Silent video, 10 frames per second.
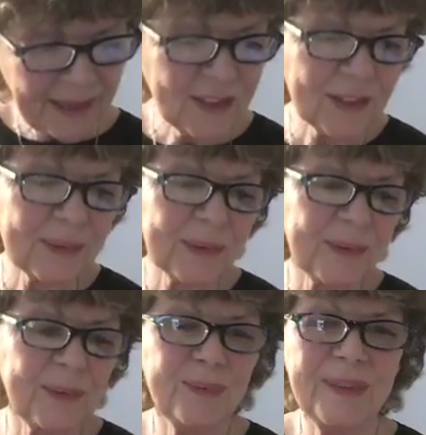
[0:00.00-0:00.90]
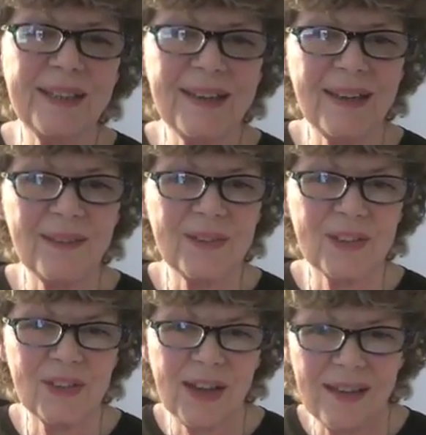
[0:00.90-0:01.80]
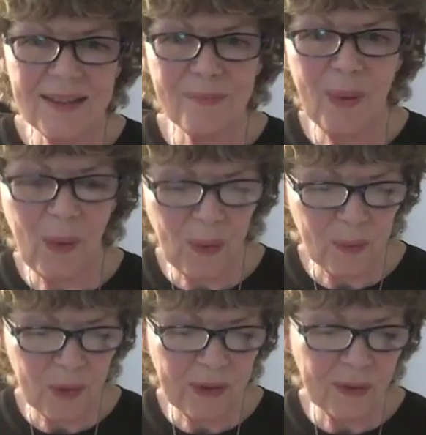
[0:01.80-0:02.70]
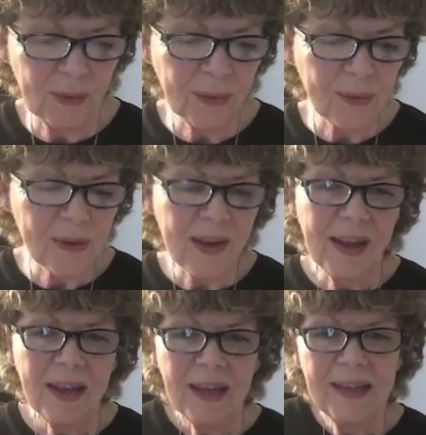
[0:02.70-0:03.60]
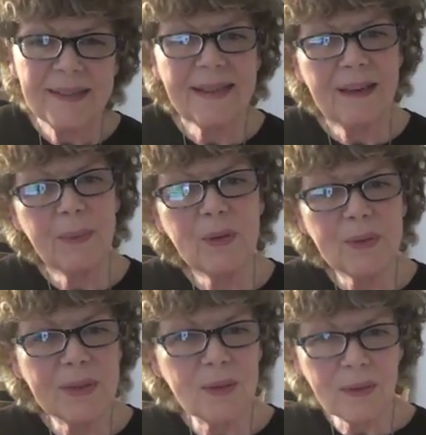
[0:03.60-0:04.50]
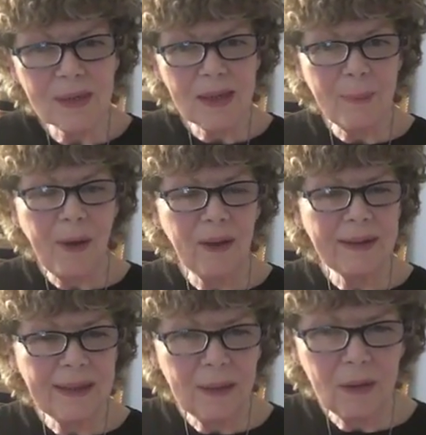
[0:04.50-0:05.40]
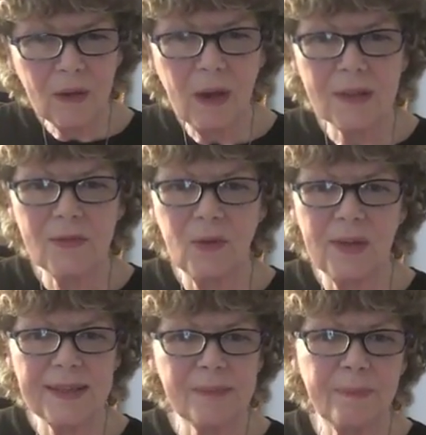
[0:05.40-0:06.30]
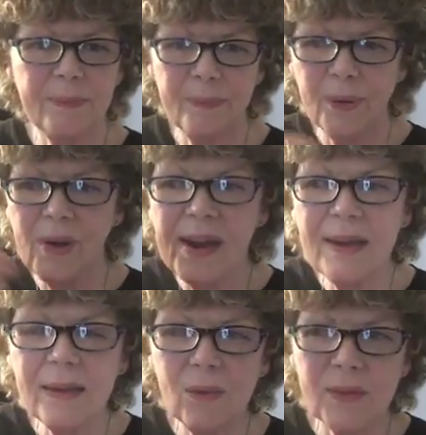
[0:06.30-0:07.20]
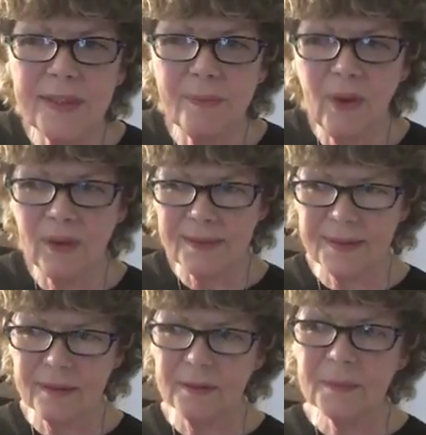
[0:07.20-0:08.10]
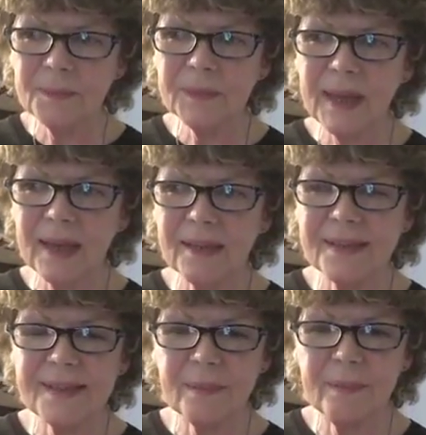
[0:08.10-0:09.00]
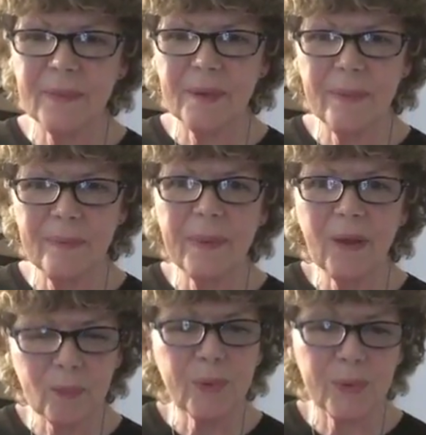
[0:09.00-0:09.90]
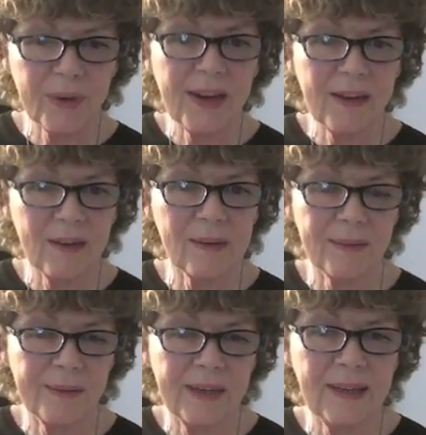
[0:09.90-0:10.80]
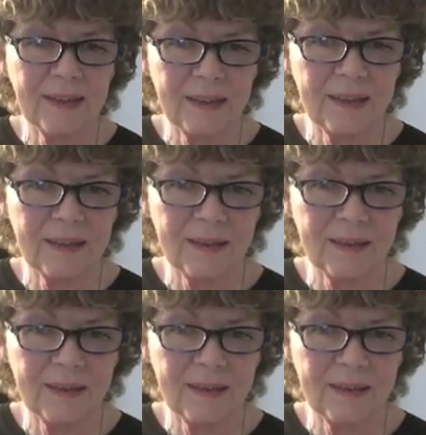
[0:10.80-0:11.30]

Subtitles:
just would really love to share this poem with you. It's because we're talking about hearing God's voice, praying in response, and it's about prayer, really.